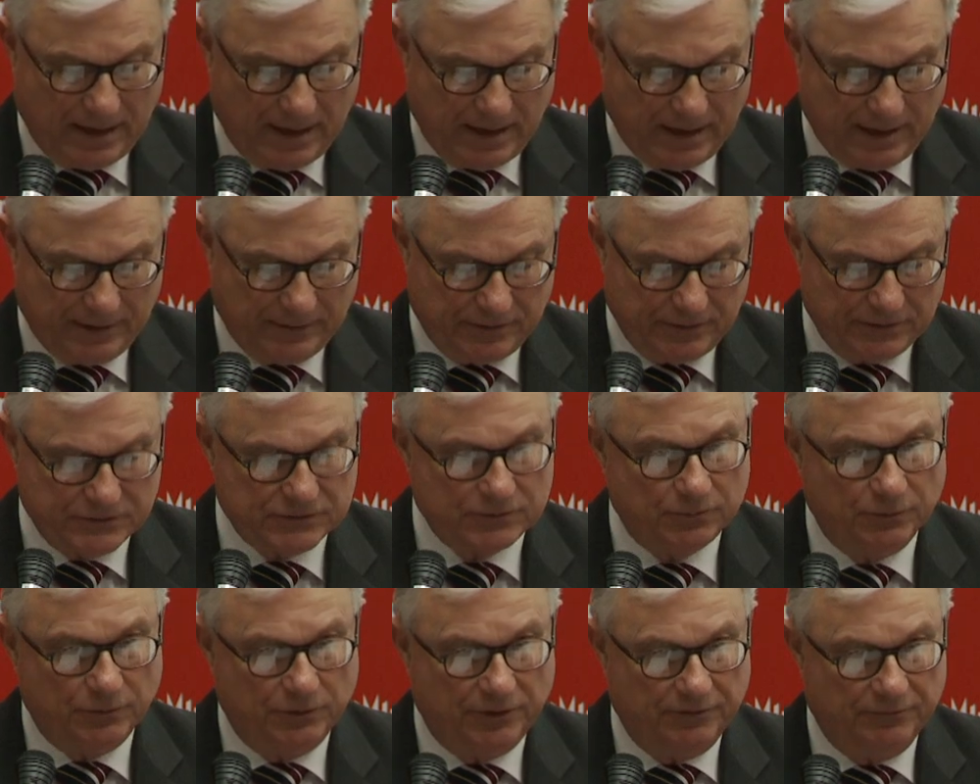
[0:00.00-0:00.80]

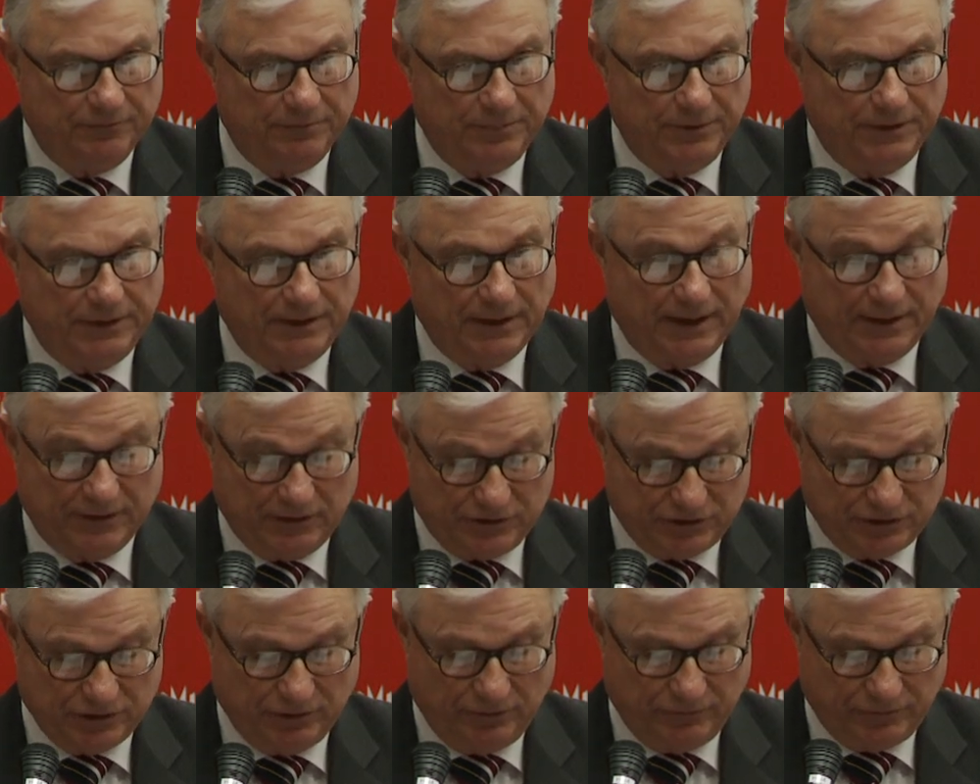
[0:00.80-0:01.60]
Others would have been,
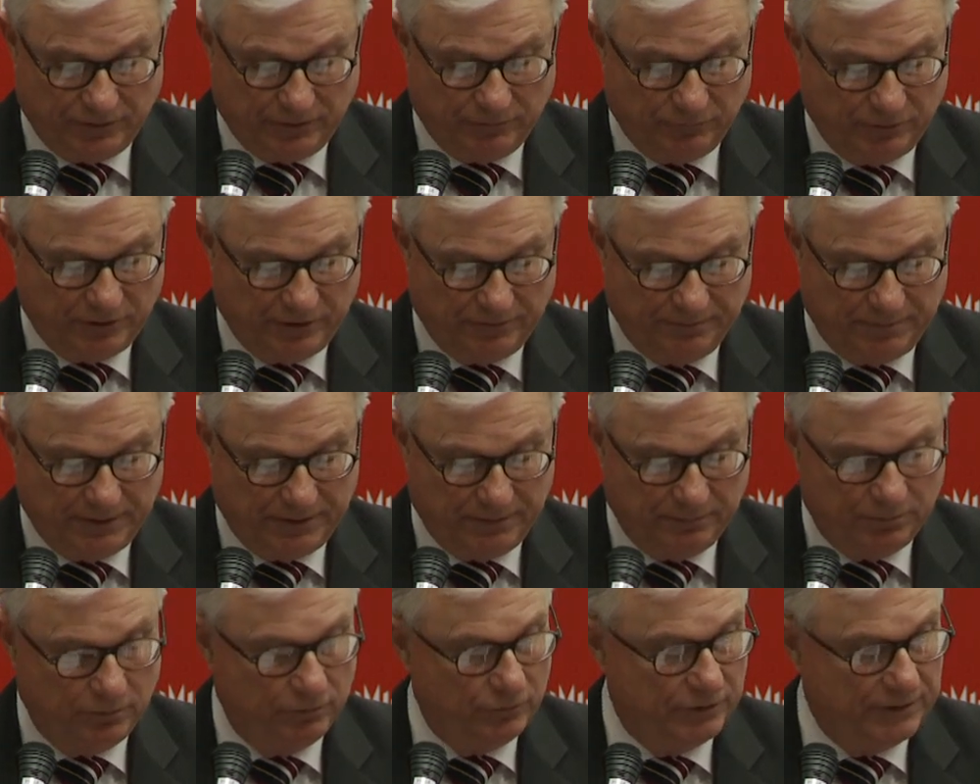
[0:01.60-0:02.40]
other children would have
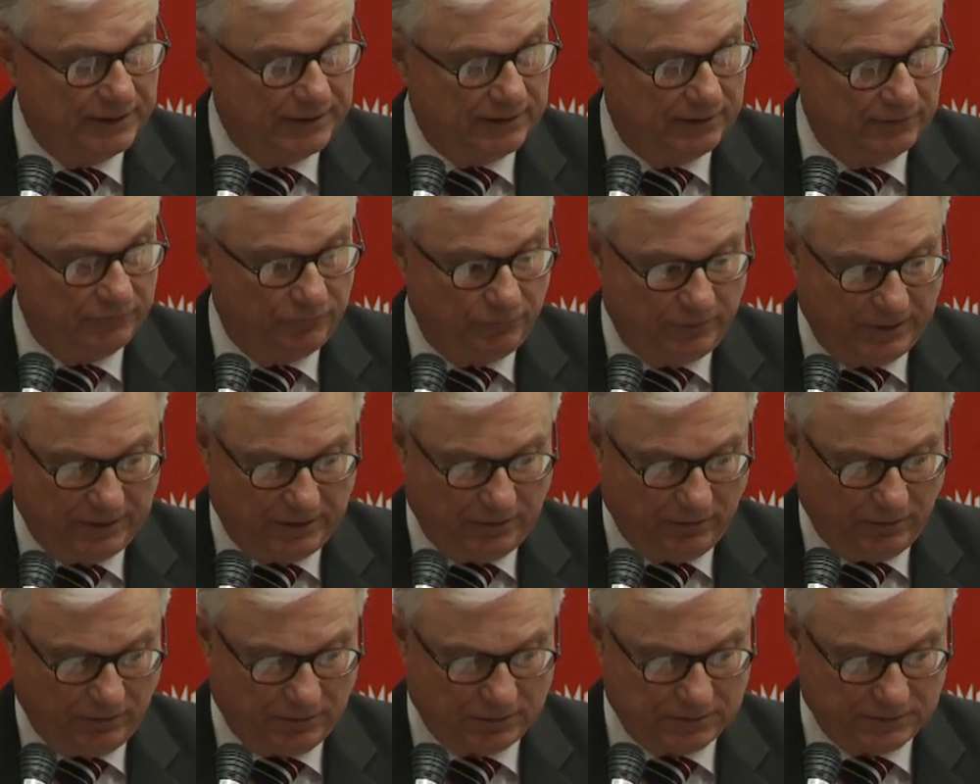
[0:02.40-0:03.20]
been born out of
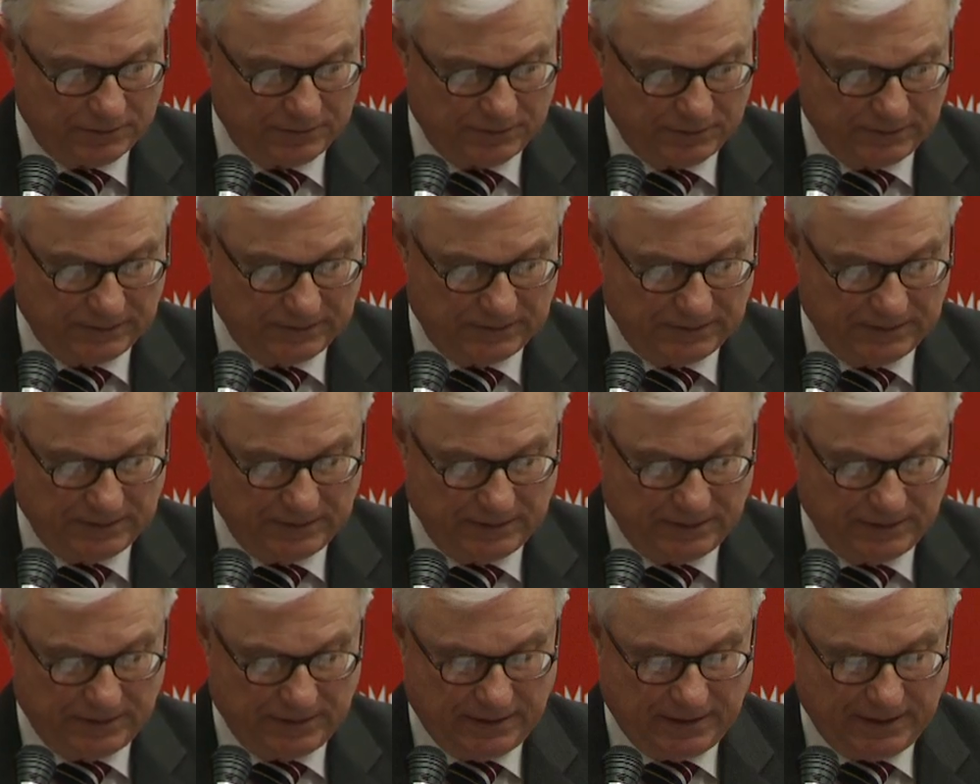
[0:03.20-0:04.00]
wedlock,
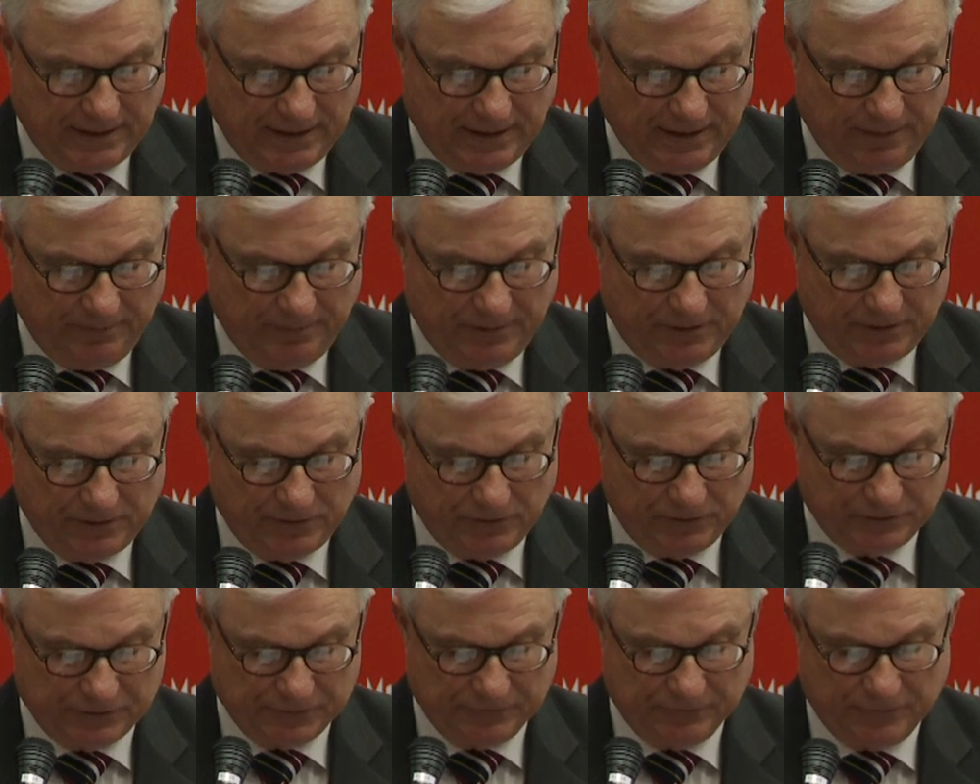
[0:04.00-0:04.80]
and
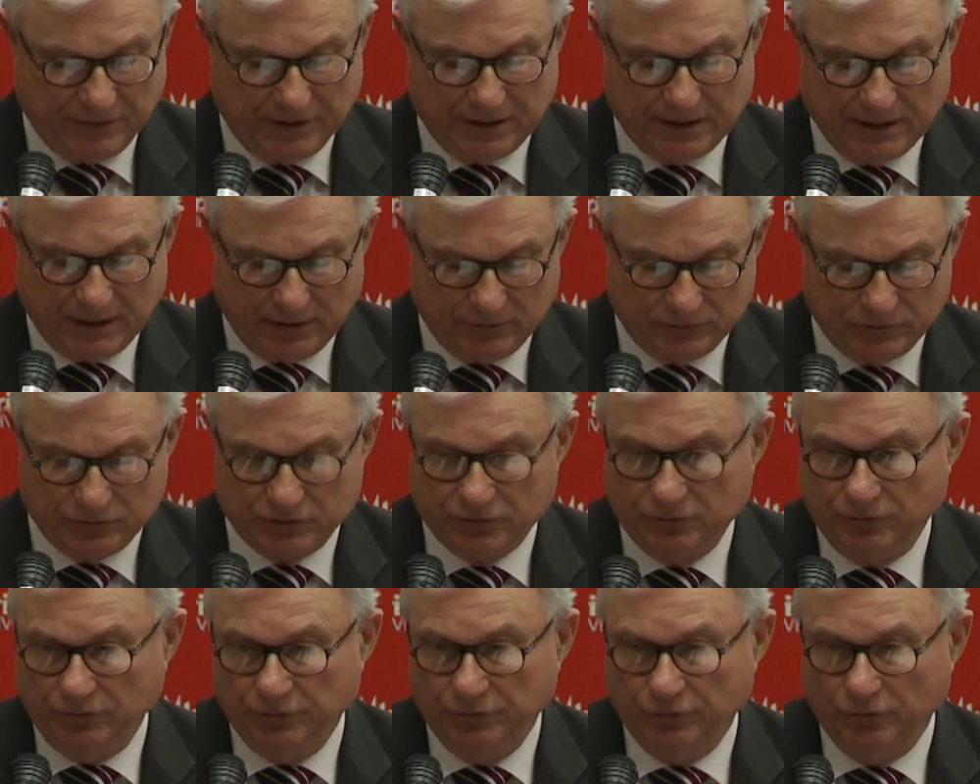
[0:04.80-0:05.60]
because of the
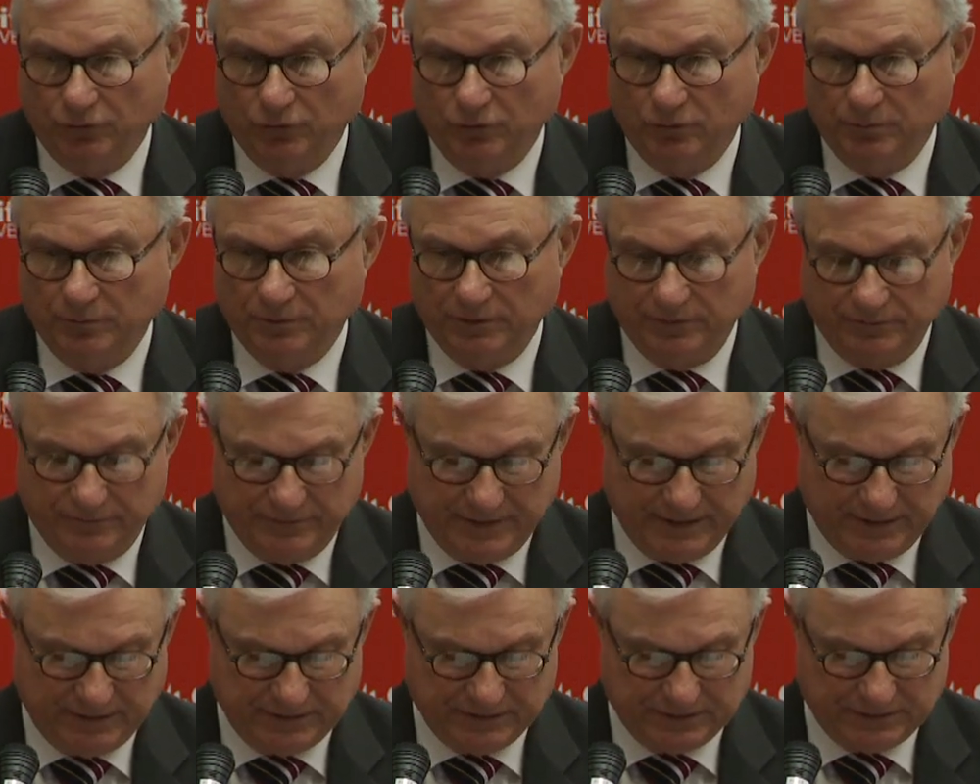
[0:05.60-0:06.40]
cultural norm
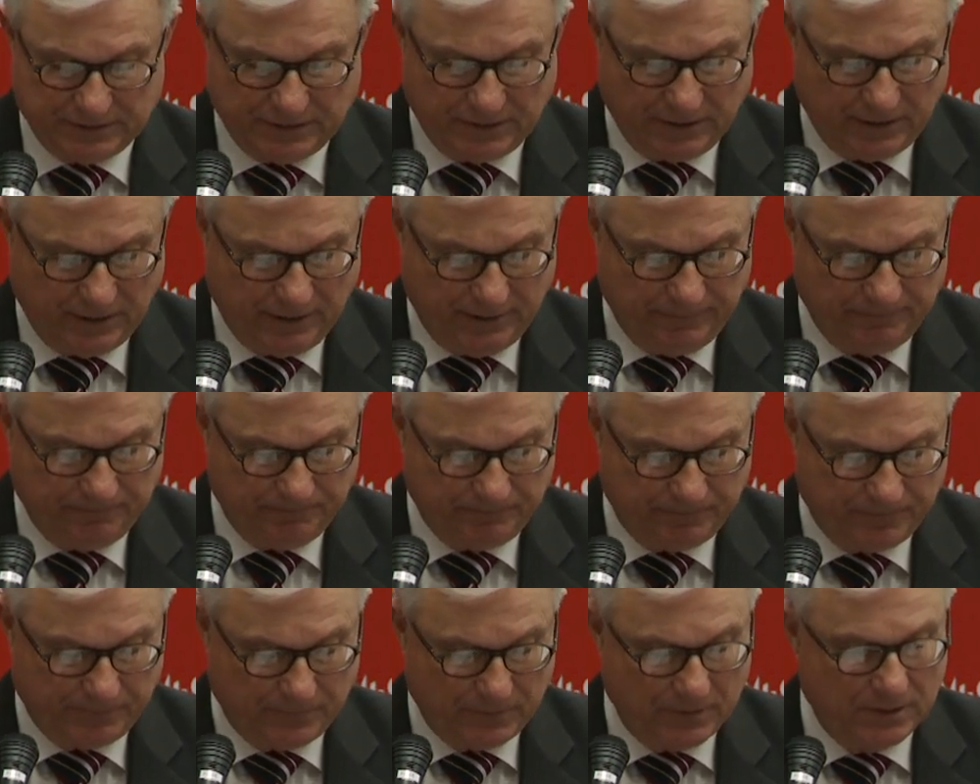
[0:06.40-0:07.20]
of that
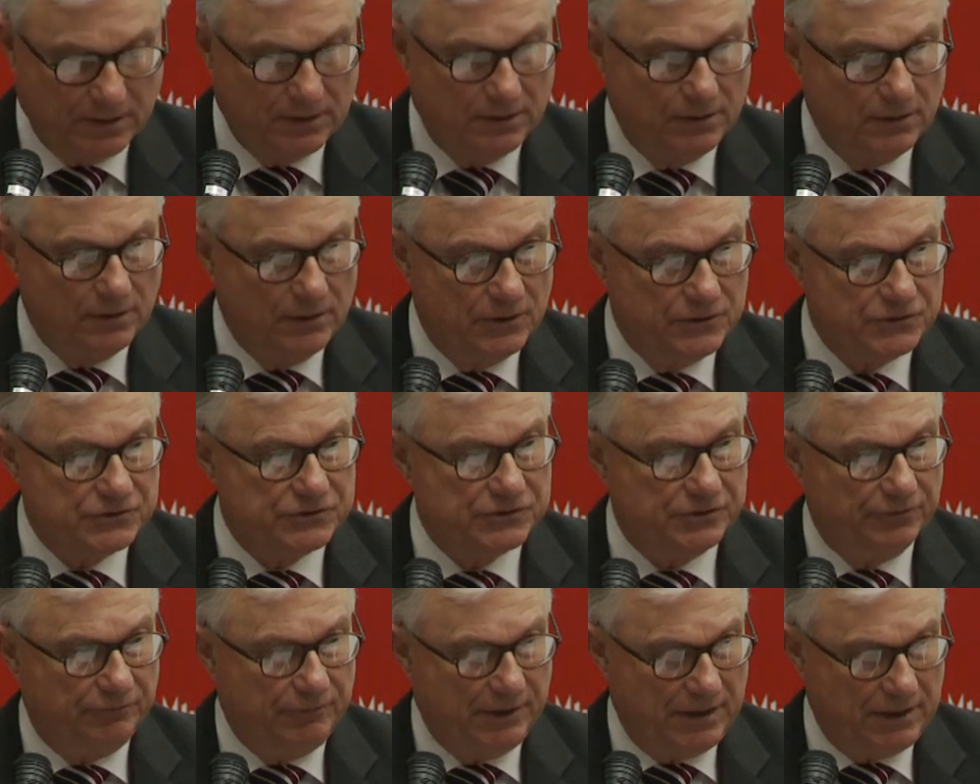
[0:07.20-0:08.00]
time,
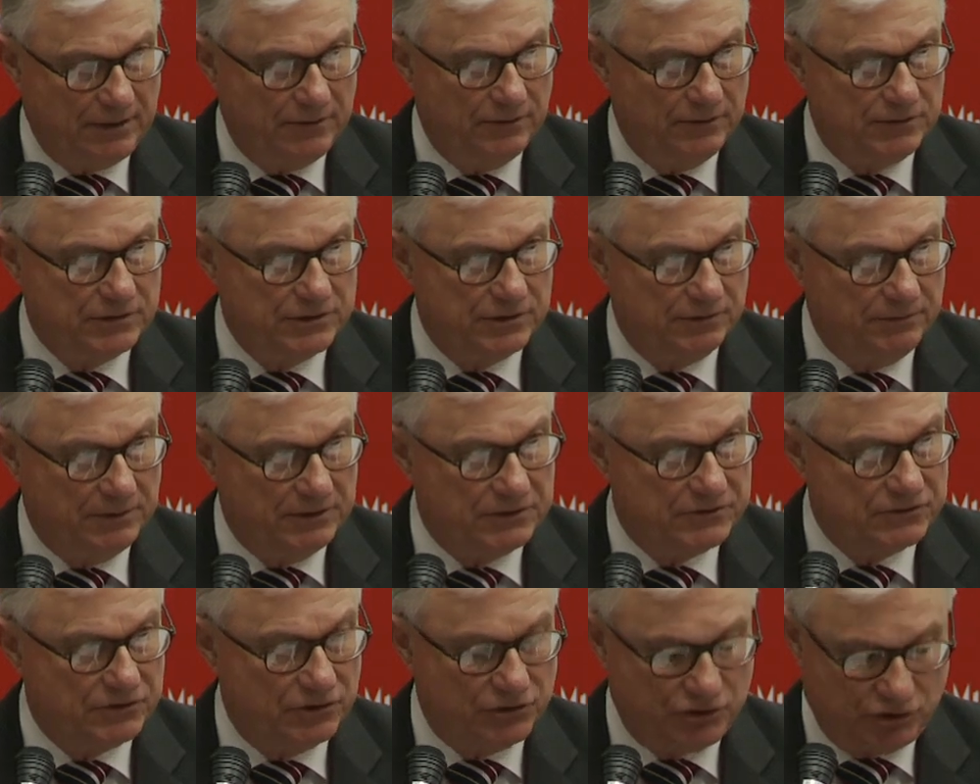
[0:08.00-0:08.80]
surrendered to
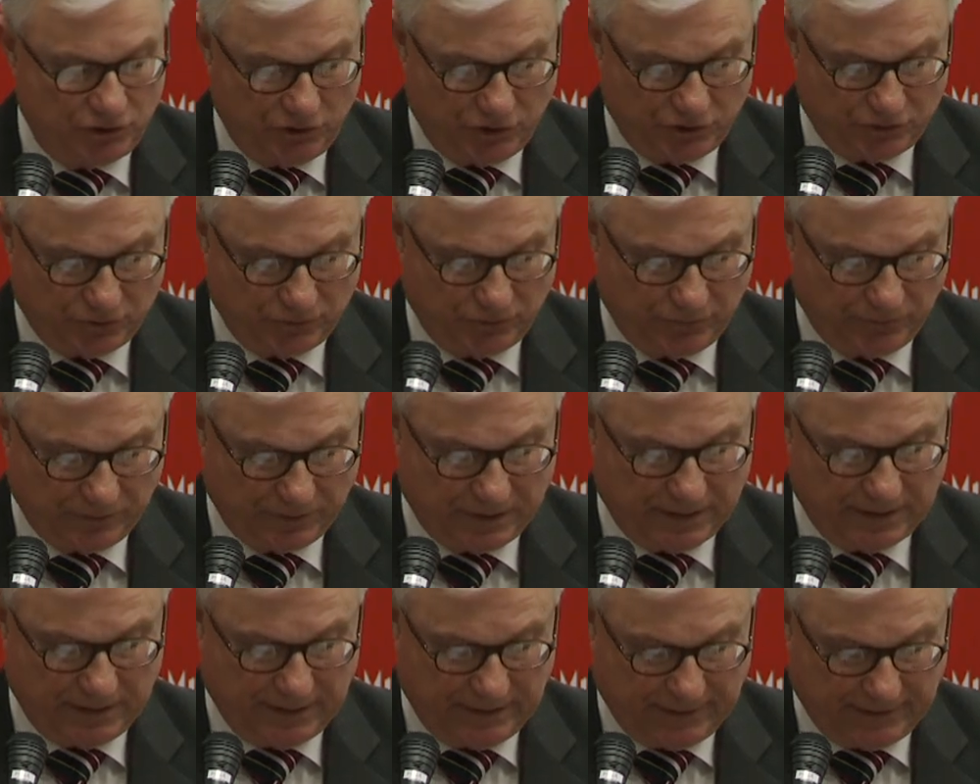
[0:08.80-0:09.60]
institutional
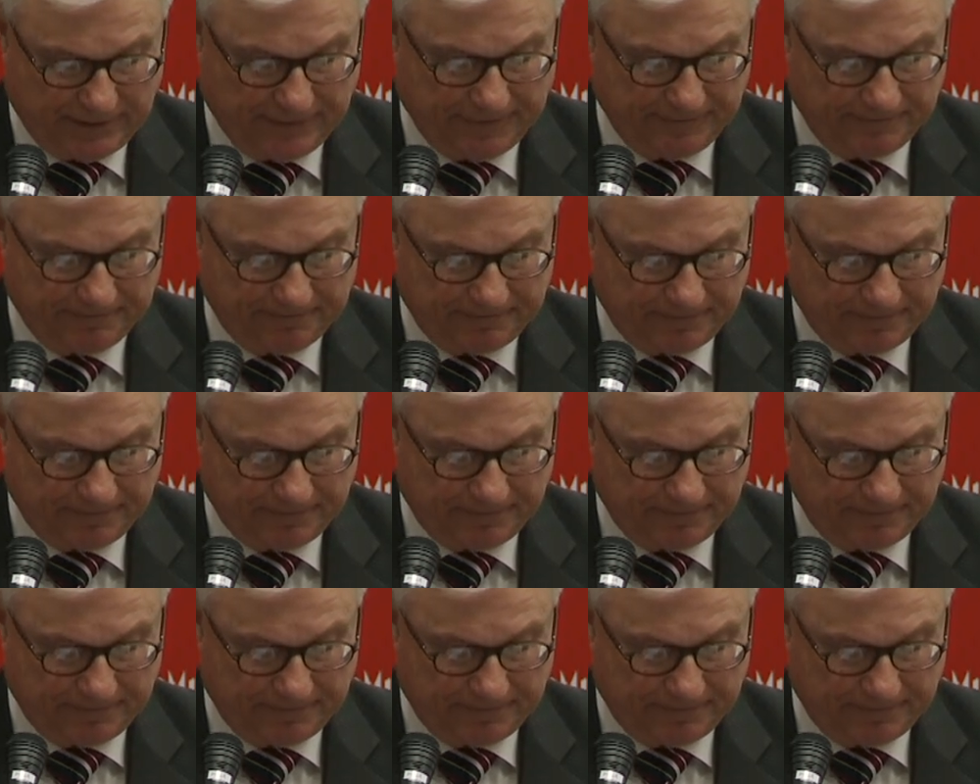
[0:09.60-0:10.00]
care.